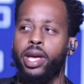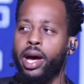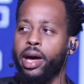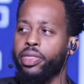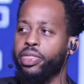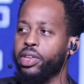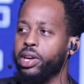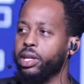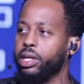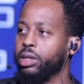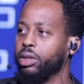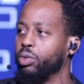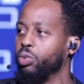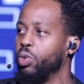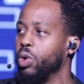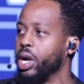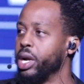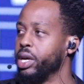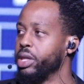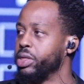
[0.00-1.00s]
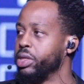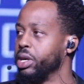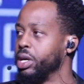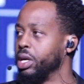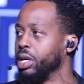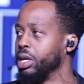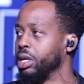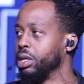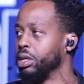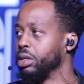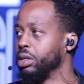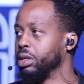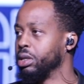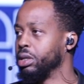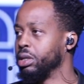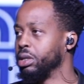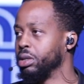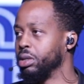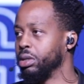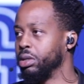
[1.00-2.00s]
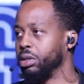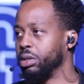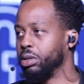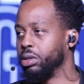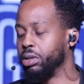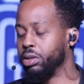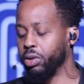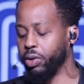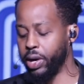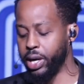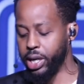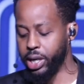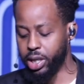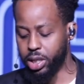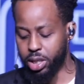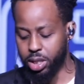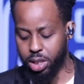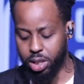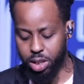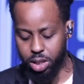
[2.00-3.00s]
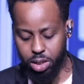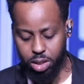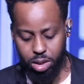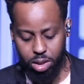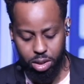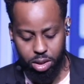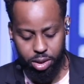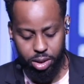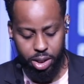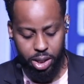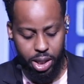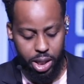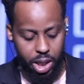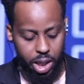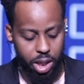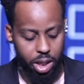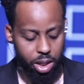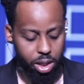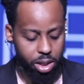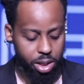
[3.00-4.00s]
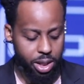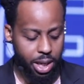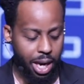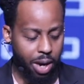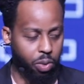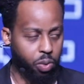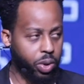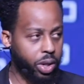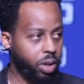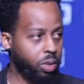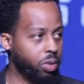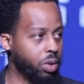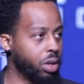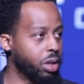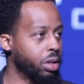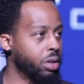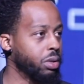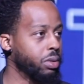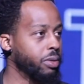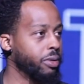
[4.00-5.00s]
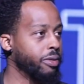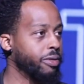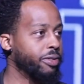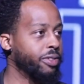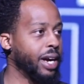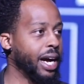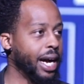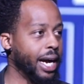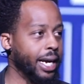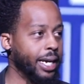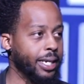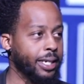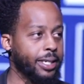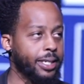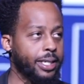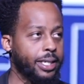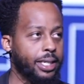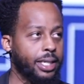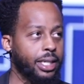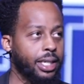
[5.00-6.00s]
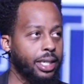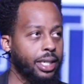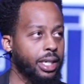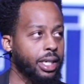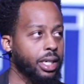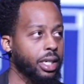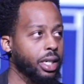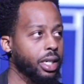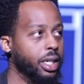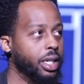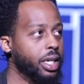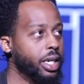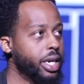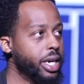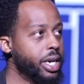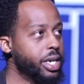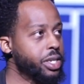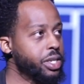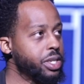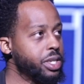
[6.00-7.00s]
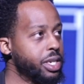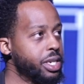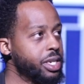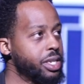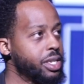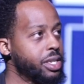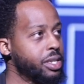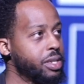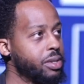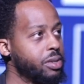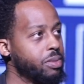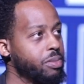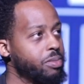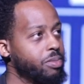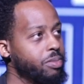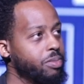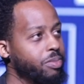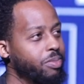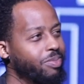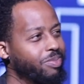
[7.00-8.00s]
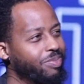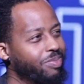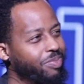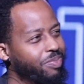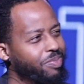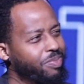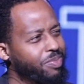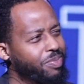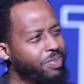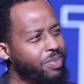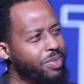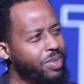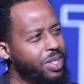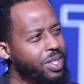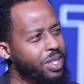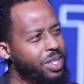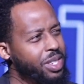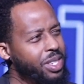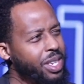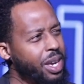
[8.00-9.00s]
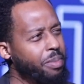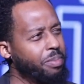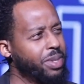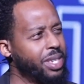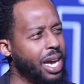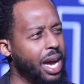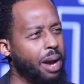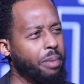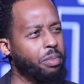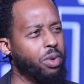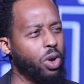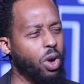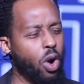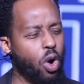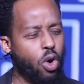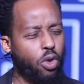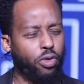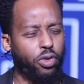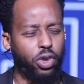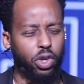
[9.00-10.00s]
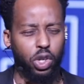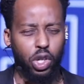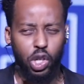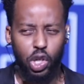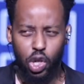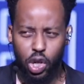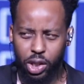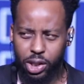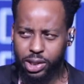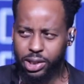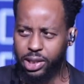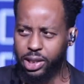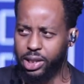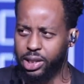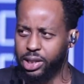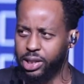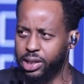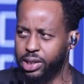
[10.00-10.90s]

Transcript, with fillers: I think one of the greatest keys that we will find is this sometimes overlooked